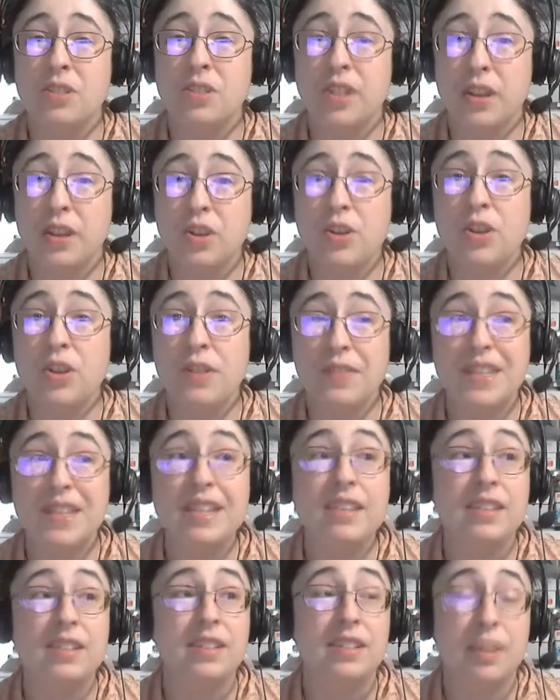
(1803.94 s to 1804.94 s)
that could have
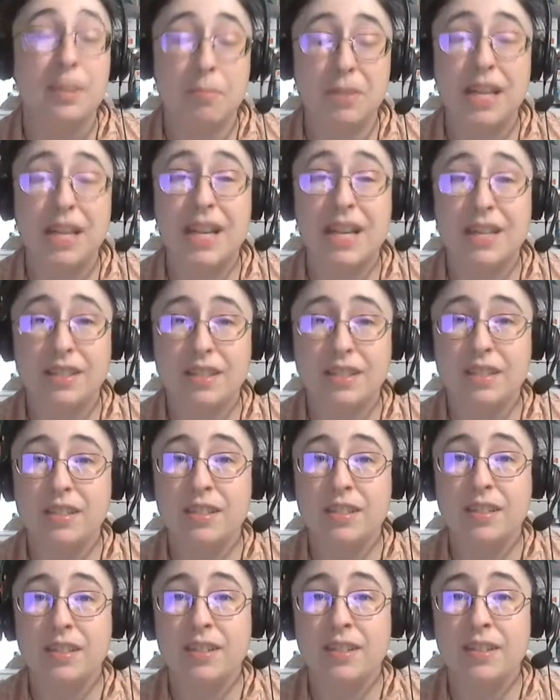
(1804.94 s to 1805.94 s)
easily placed.
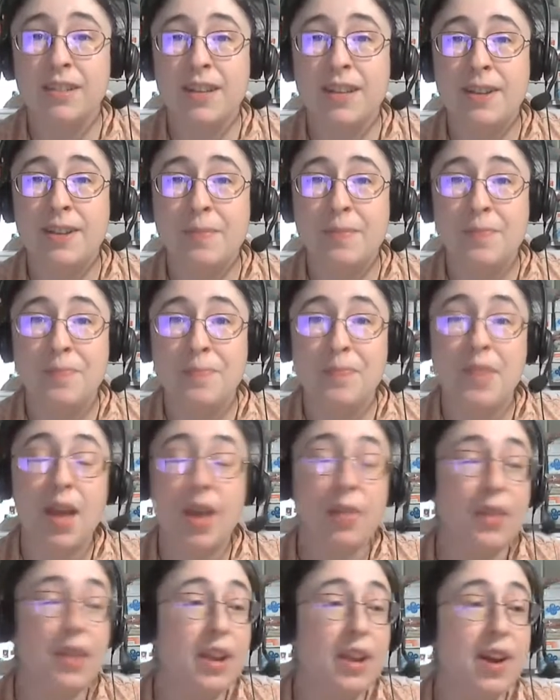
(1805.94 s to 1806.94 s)
Nothing